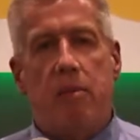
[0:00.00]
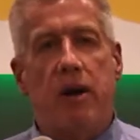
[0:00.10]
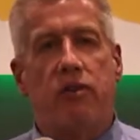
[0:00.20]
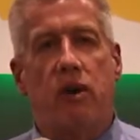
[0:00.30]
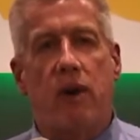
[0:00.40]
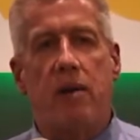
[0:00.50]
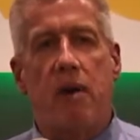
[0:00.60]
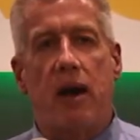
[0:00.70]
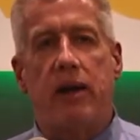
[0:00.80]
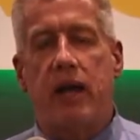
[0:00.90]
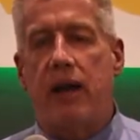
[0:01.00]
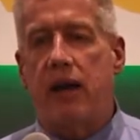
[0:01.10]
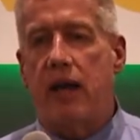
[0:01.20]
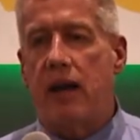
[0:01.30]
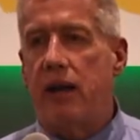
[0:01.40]
But it's a great model to get
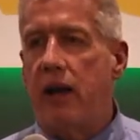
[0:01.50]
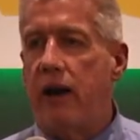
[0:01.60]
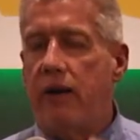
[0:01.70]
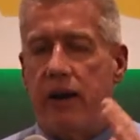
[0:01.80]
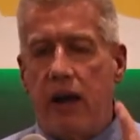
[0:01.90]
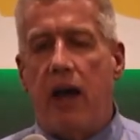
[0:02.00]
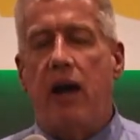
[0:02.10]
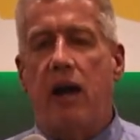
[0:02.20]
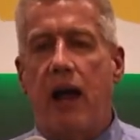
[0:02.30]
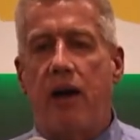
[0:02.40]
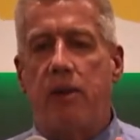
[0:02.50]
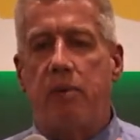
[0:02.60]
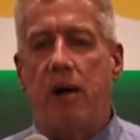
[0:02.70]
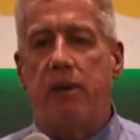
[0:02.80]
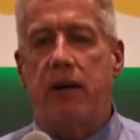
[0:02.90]
in there and allow the
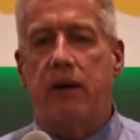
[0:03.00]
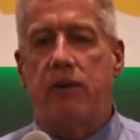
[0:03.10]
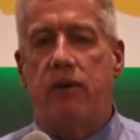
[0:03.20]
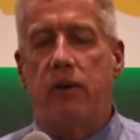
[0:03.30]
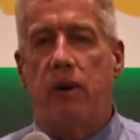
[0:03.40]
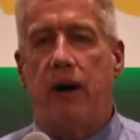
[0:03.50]
public to